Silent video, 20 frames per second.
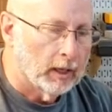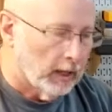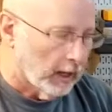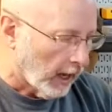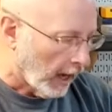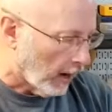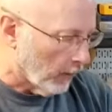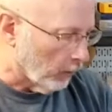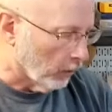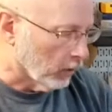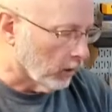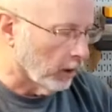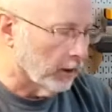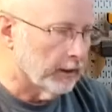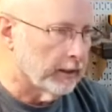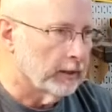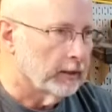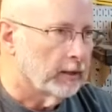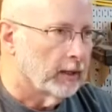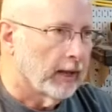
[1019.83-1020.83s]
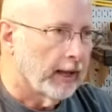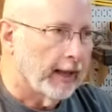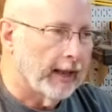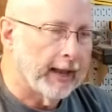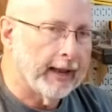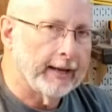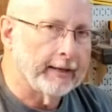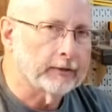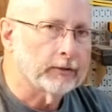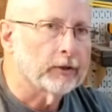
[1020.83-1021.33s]
I will cut it
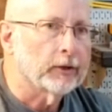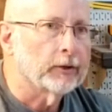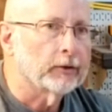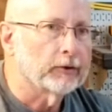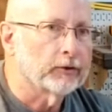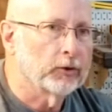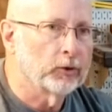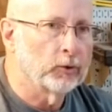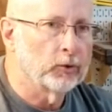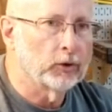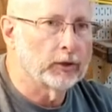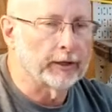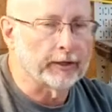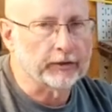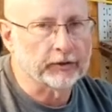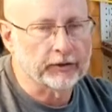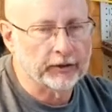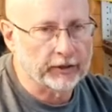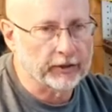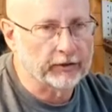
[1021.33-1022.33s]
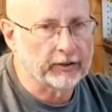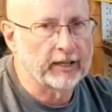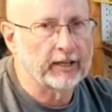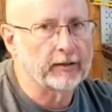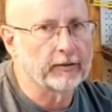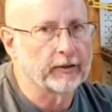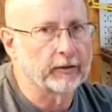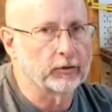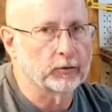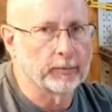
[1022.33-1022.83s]
8 2 1/16
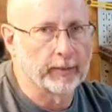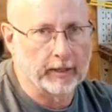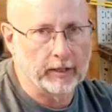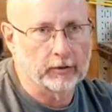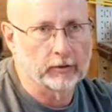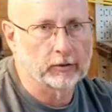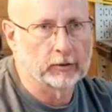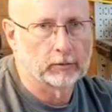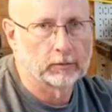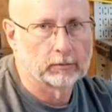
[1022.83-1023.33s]
inch piece.